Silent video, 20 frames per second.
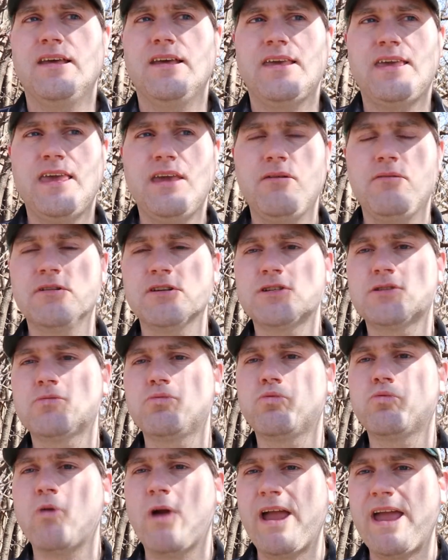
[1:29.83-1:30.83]
he was
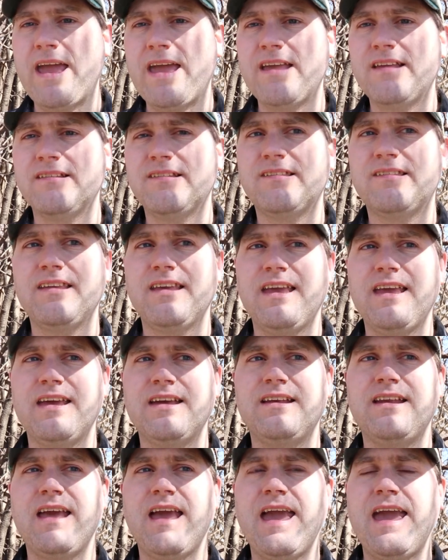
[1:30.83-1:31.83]
raised
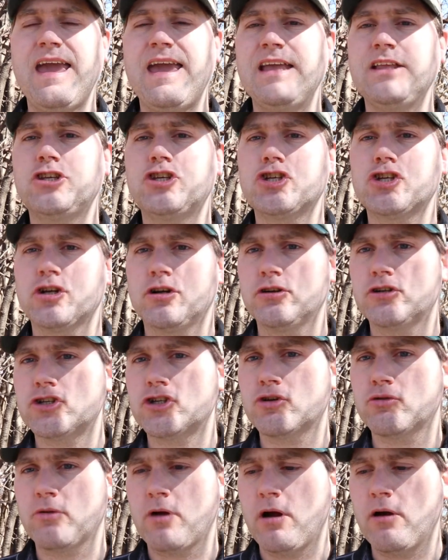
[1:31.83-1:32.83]
in a
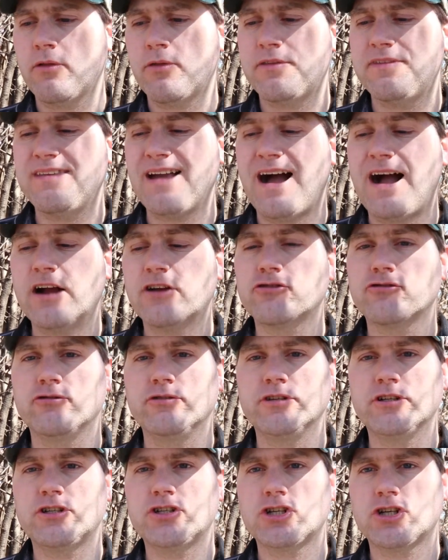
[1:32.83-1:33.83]
church growth
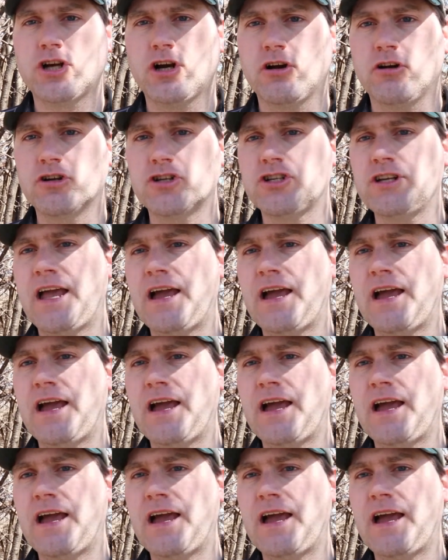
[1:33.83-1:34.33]
doctrined church.